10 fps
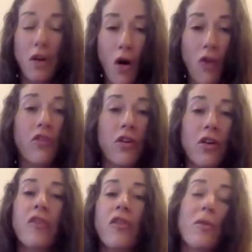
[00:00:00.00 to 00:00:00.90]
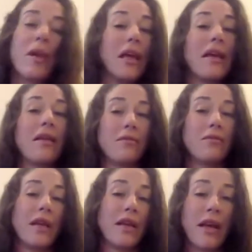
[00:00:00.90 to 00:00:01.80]
overall so that we can
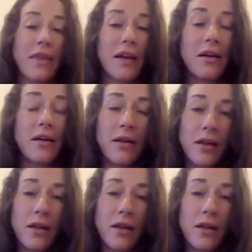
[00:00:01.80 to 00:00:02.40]
get there.